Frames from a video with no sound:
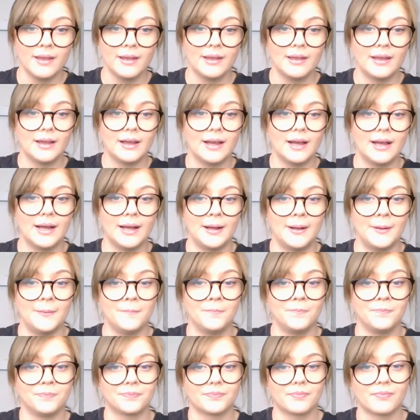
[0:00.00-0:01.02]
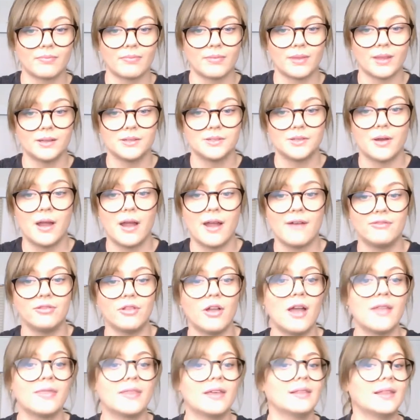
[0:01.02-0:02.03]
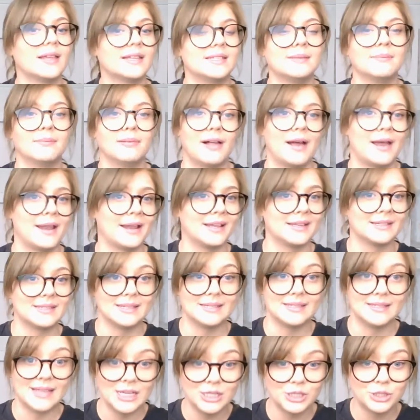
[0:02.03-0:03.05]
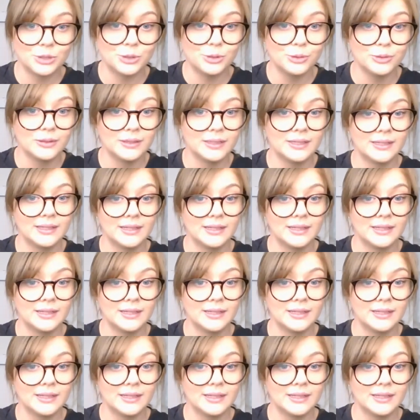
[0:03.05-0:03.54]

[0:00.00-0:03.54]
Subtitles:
So I've learned that lesson planning is essential.